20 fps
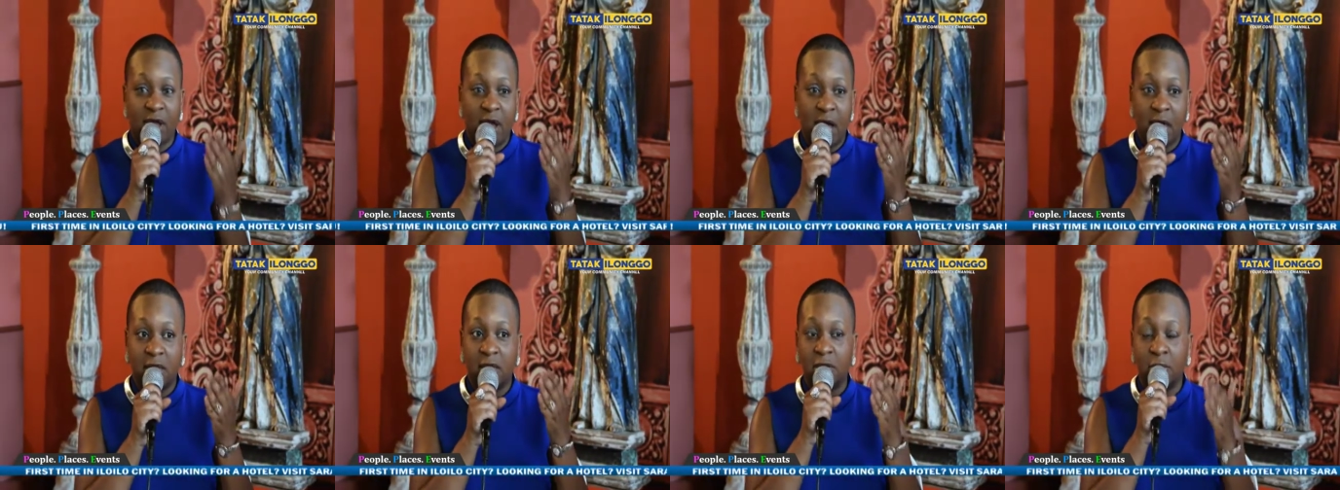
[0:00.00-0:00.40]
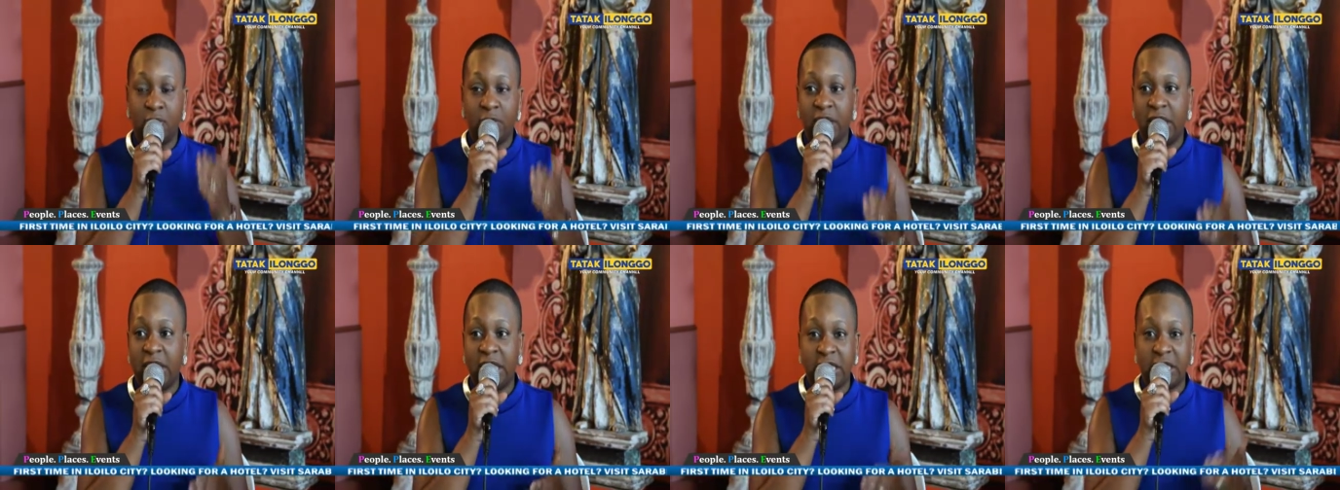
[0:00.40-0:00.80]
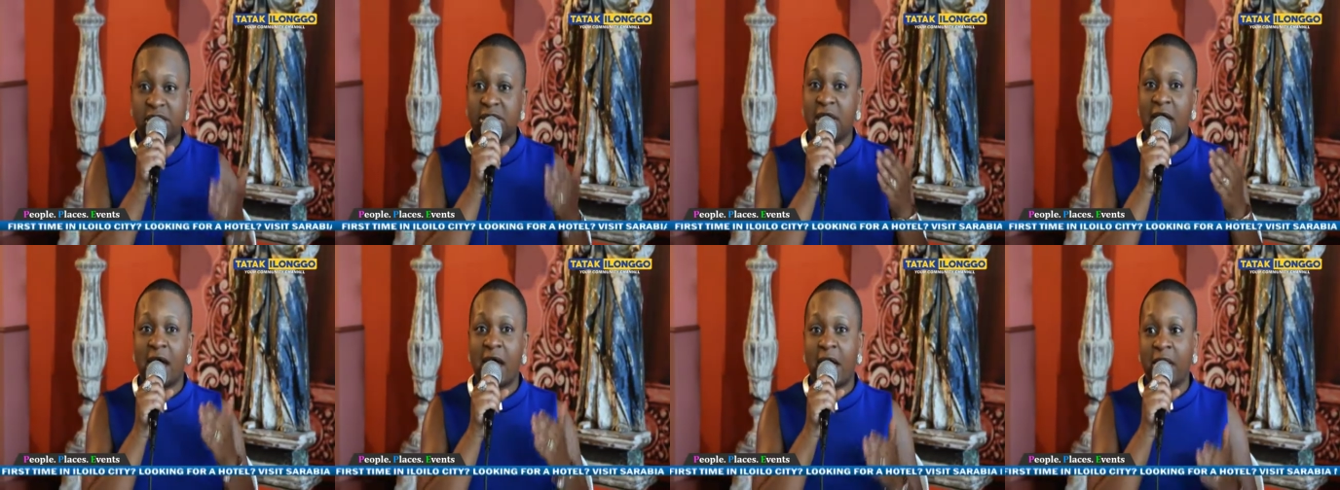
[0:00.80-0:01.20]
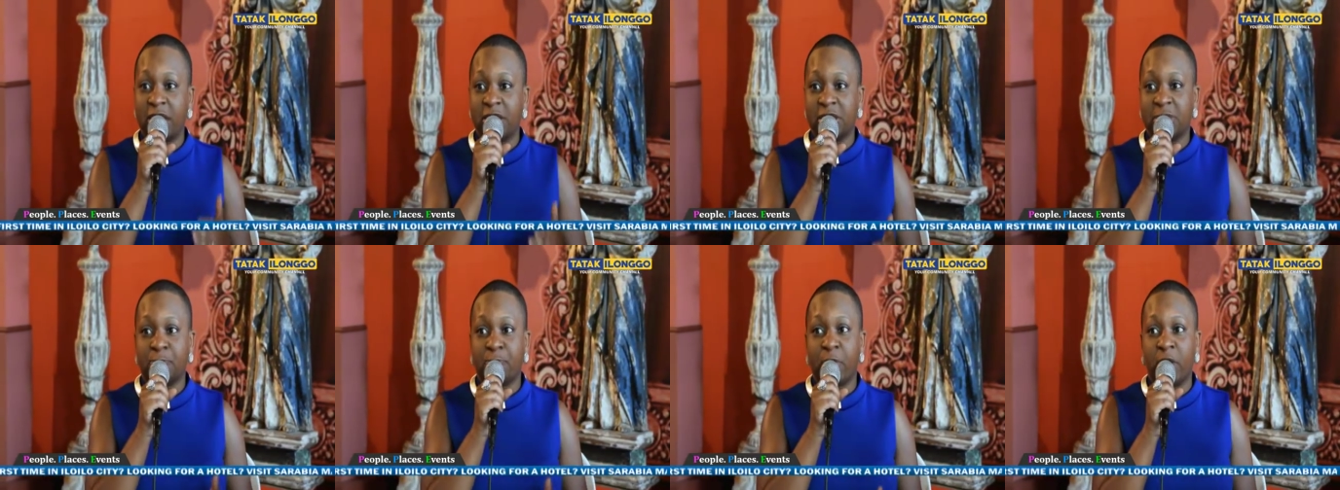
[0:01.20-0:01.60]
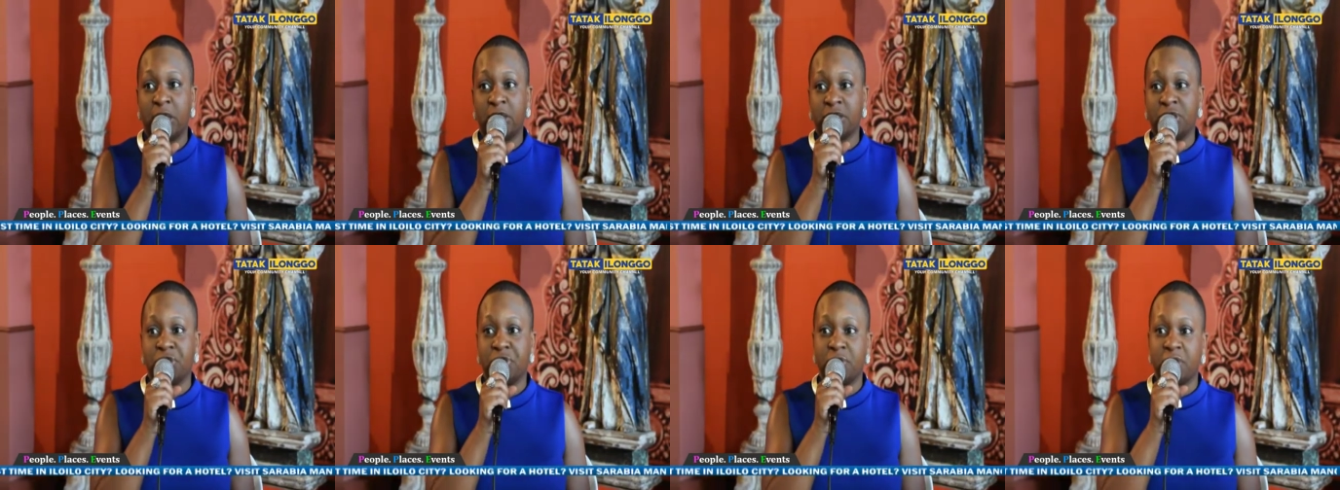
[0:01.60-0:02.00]
Hallelujah is the highest praise
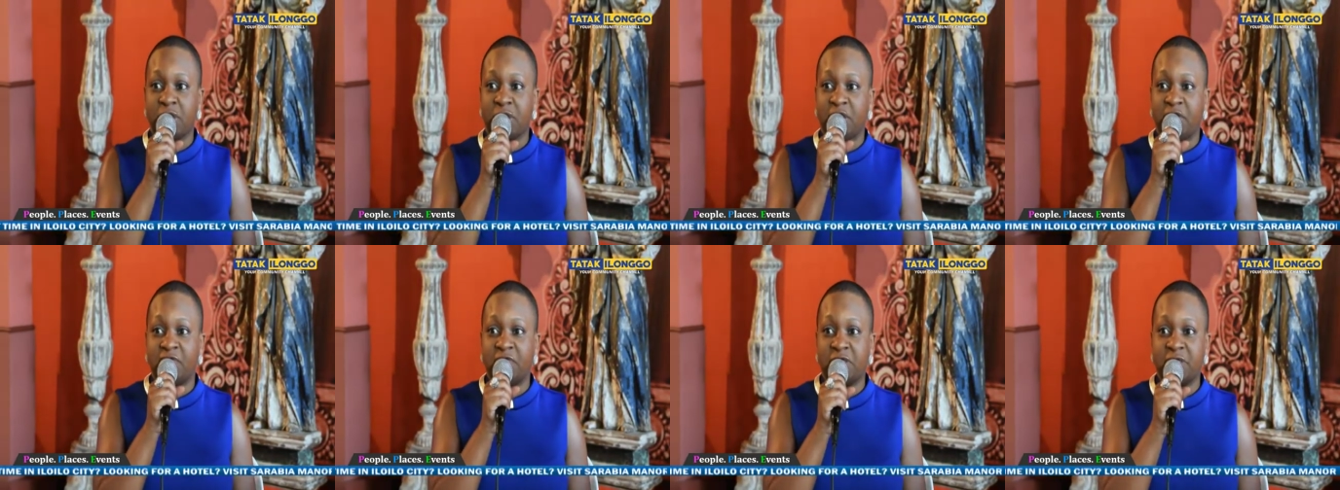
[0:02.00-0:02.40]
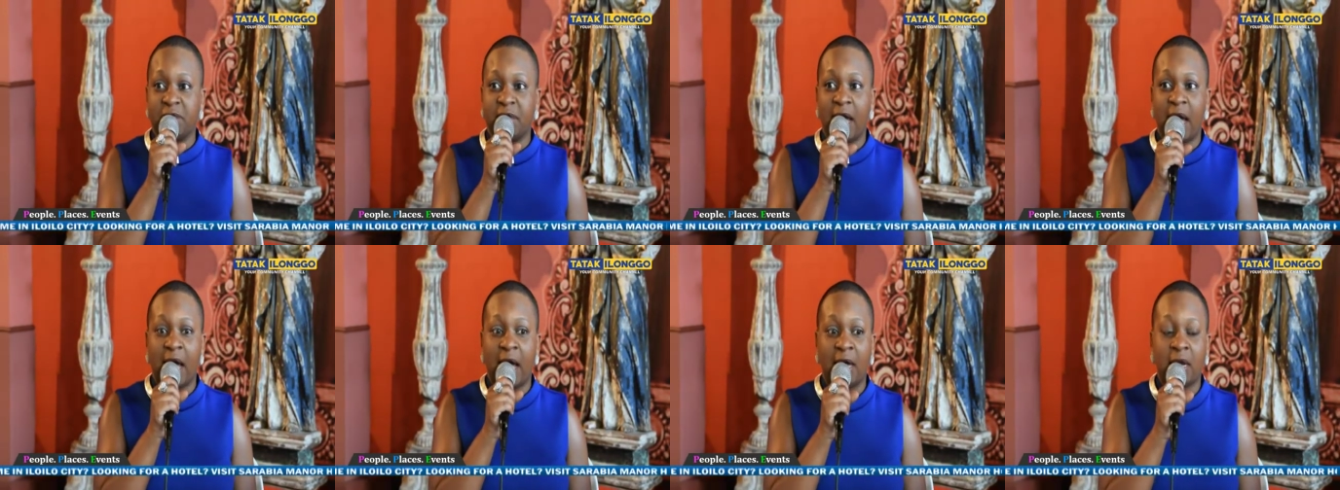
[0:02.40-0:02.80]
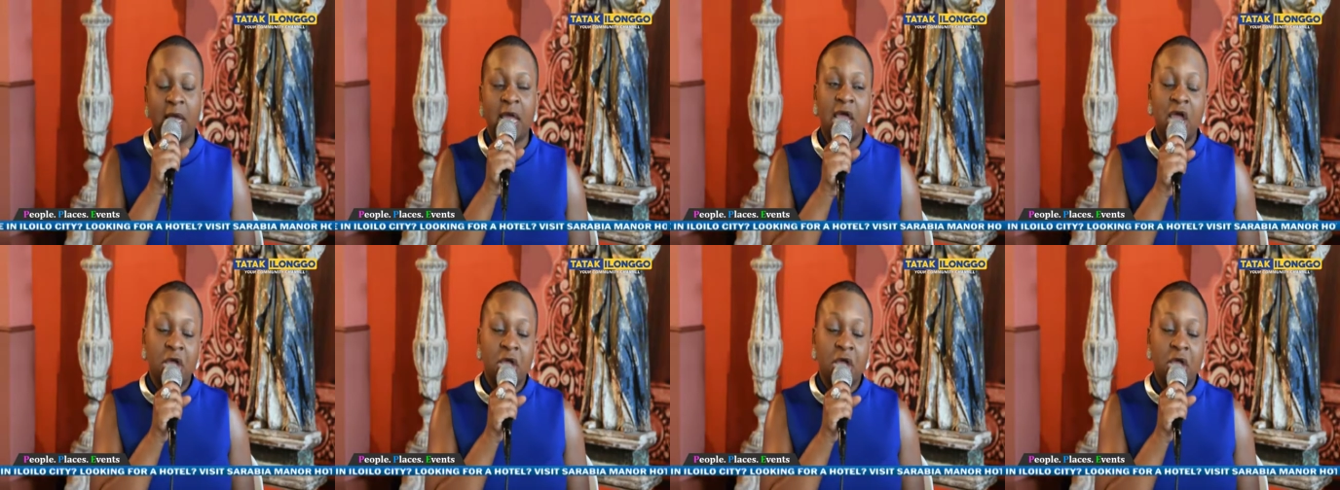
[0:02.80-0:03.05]
that you can give to God.